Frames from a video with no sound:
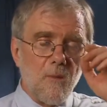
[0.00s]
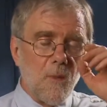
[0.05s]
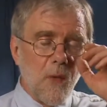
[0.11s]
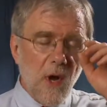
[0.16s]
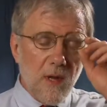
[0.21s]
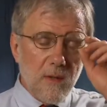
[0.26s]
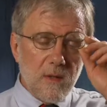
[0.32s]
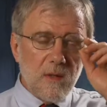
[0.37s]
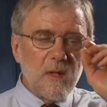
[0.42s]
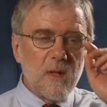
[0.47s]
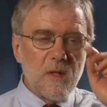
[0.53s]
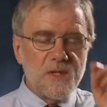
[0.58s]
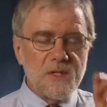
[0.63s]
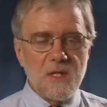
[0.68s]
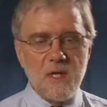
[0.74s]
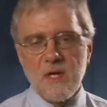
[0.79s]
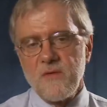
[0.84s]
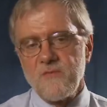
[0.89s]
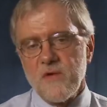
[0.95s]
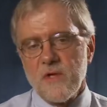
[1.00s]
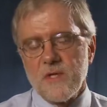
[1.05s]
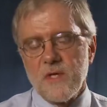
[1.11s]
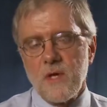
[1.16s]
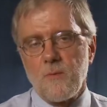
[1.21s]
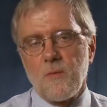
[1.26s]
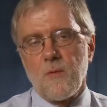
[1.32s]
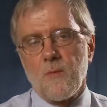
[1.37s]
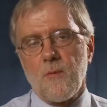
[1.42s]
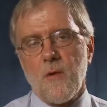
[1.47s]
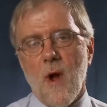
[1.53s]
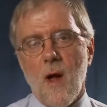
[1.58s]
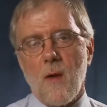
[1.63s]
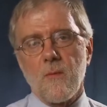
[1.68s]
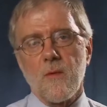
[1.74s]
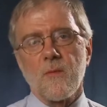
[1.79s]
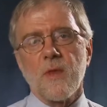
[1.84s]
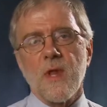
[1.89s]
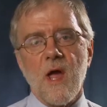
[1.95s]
But there's an even deeper problem,